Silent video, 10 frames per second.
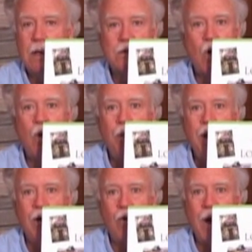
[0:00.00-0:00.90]
It's going to
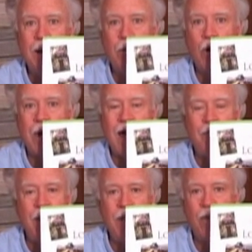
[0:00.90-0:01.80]
be a great book.
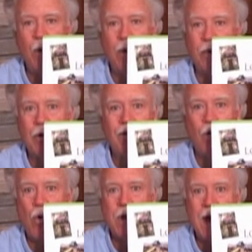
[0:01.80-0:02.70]
I've been through it 3 or
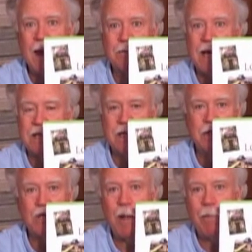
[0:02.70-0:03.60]
4 times. I
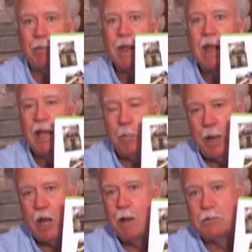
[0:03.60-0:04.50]
see something, to
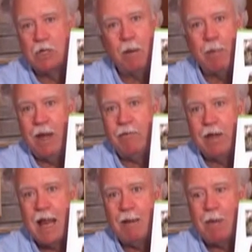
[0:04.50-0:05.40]
pick up something.
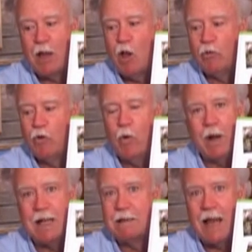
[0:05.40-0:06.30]
Every time I go through
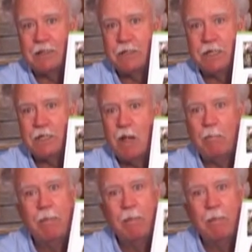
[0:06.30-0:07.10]
it, I see something